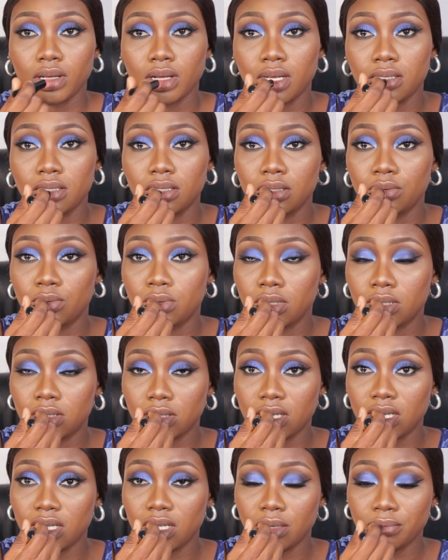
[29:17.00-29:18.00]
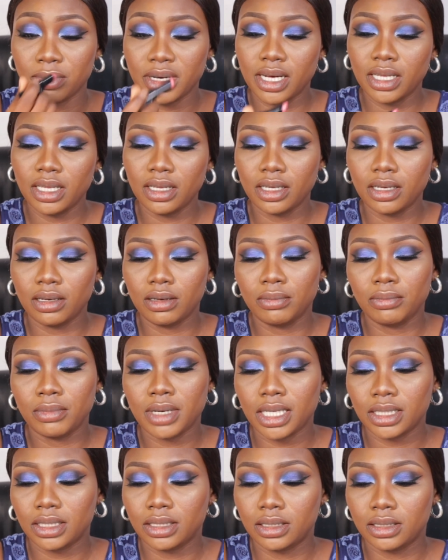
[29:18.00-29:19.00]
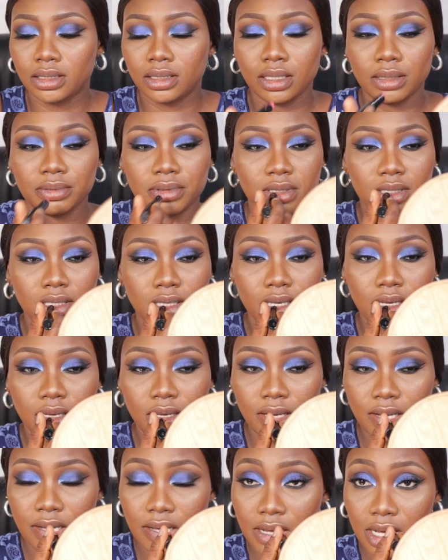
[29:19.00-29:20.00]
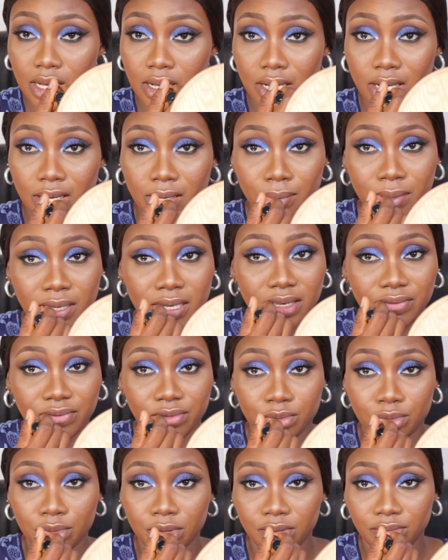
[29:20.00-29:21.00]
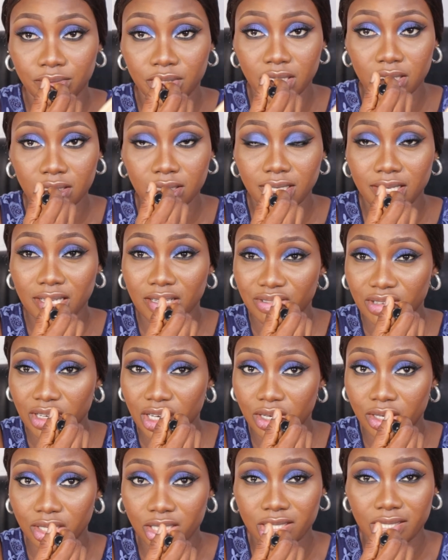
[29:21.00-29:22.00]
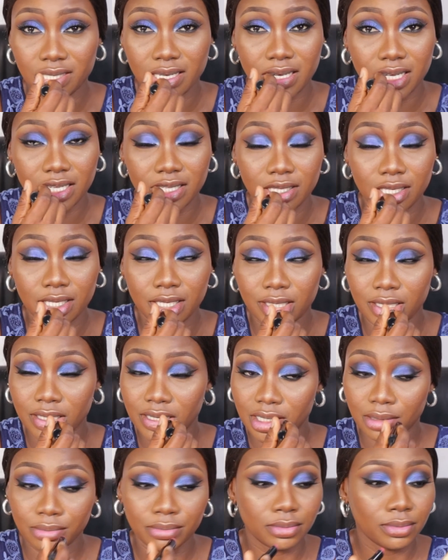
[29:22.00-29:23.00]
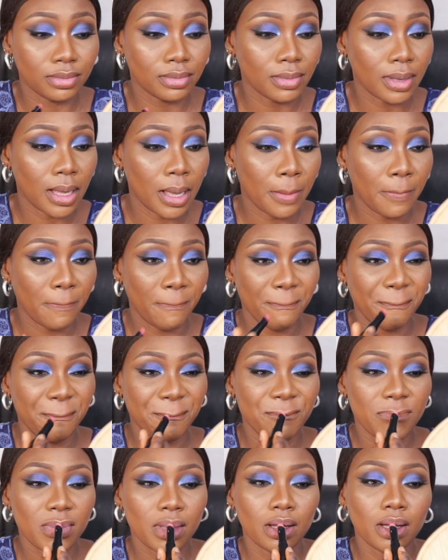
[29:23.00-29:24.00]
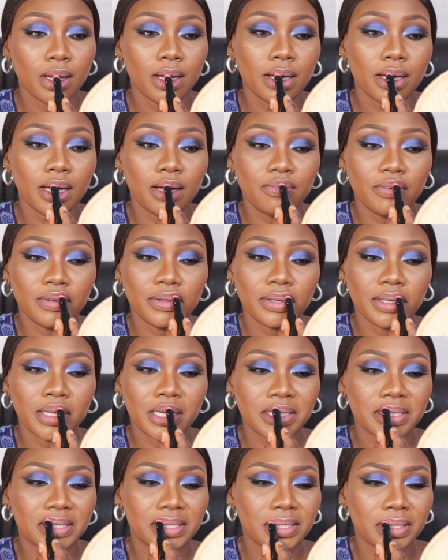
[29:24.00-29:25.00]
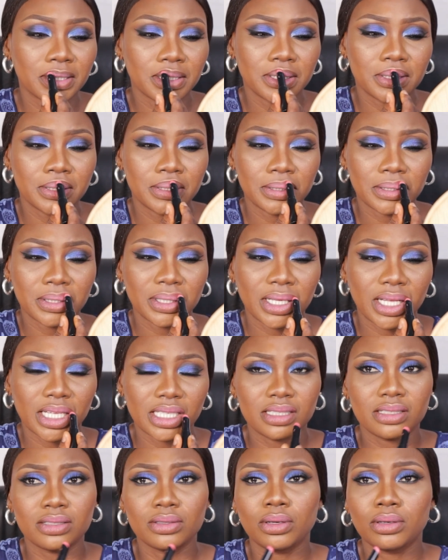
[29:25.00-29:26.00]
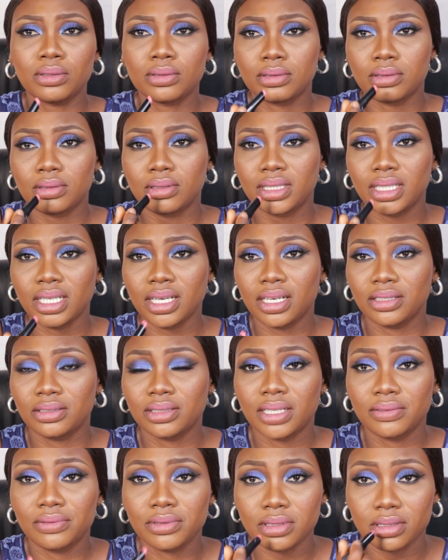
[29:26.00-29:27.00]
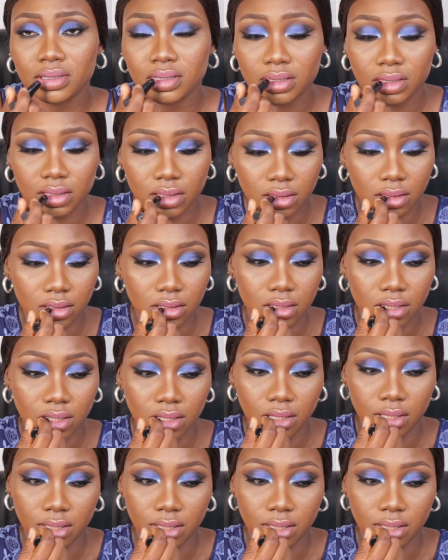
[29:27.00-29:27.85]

This is what my LA Girl matte lipstick. I have two of this. I have Hush and I have another shade, Snuggle. I think I should have used the Snuggle.